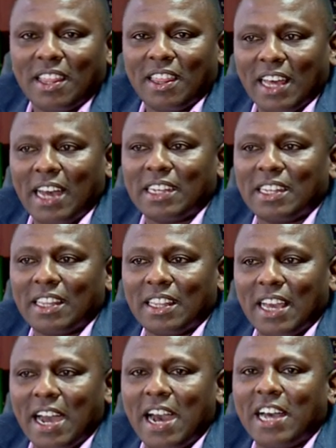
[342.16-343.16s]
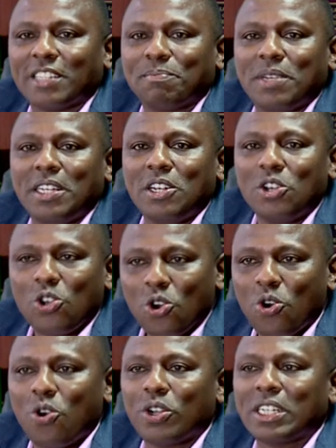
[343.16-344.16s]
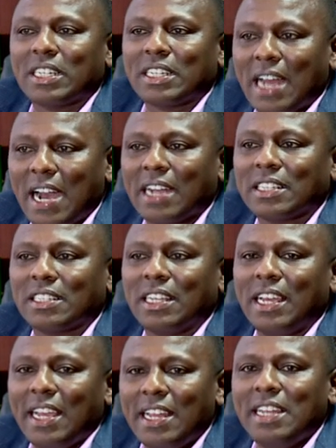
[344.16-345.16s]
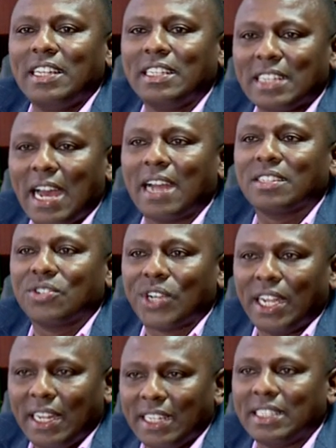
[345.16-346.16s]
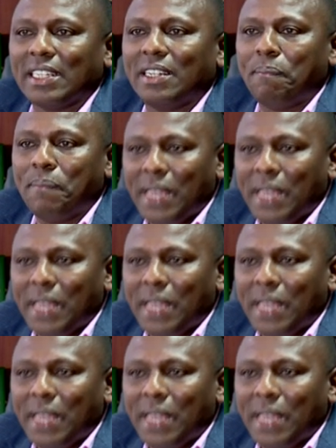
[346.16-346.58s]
that there has been no tax, any tax-related